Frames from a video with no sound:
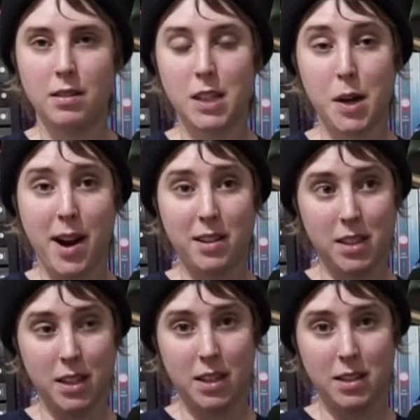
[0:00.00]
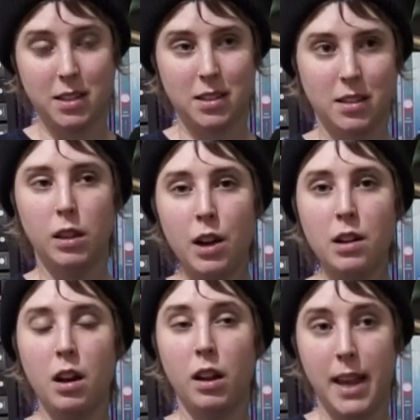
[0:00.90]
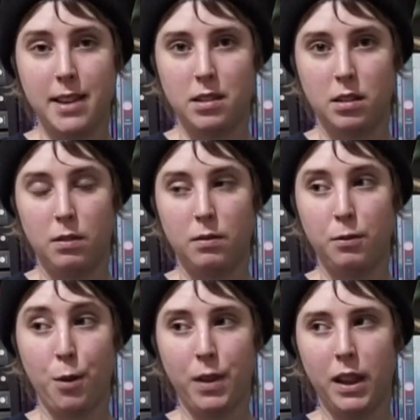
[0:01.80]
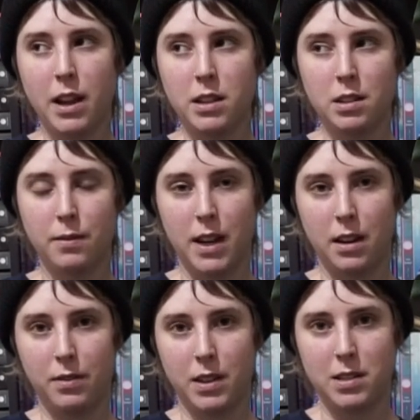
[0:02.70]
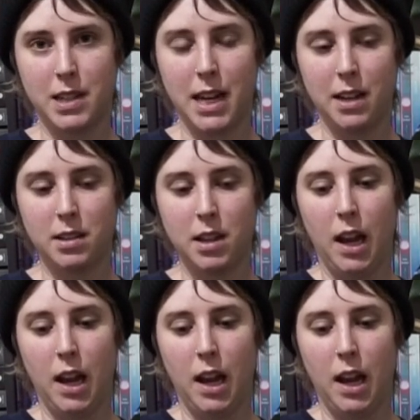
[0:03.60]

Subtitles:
Tiresias learnt her lesson from the last event of the snakes